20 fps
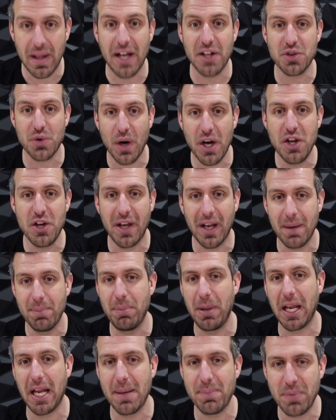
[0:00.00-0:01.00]
That's right, you gotta
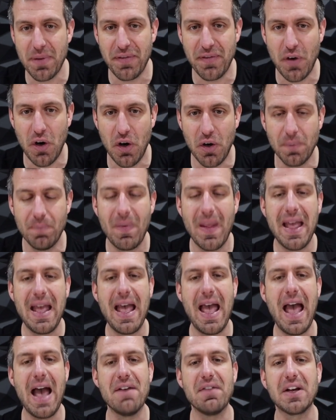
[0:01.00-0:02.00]
pick up the phone,
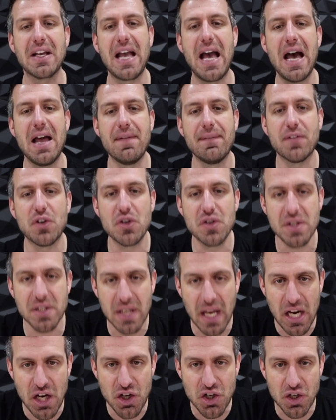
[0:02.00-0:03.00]
have a
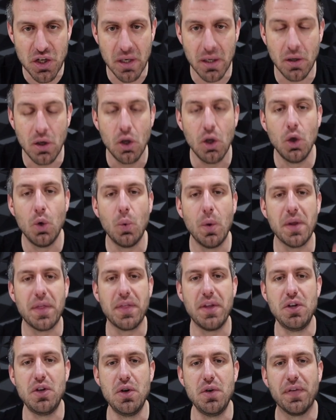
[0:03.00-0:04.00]
conversation
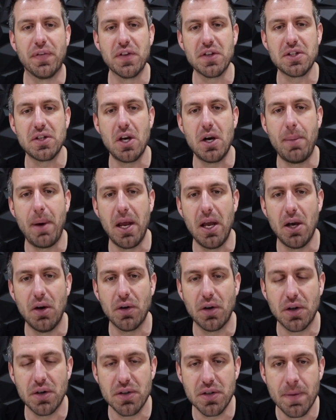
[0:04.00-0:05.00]
with the new for sale by
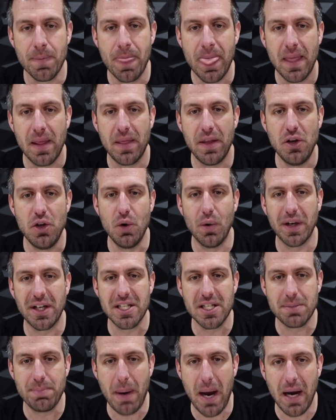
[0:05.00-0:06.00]
owners, the new
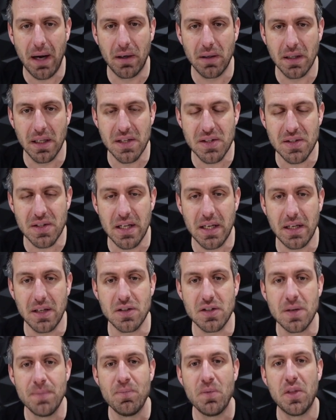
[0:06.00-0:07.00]
expired
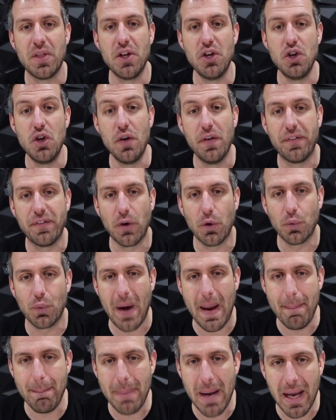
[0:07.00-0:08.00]
listings, the new for
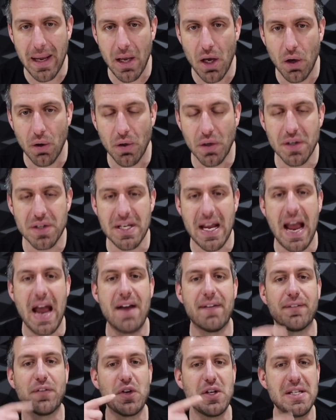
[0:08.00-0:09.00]
rent by owners
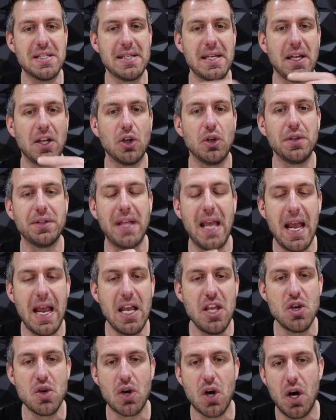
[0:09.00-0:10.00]
every single
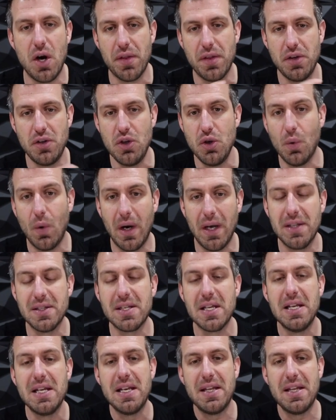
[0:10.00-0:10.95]
day. You call the new ones,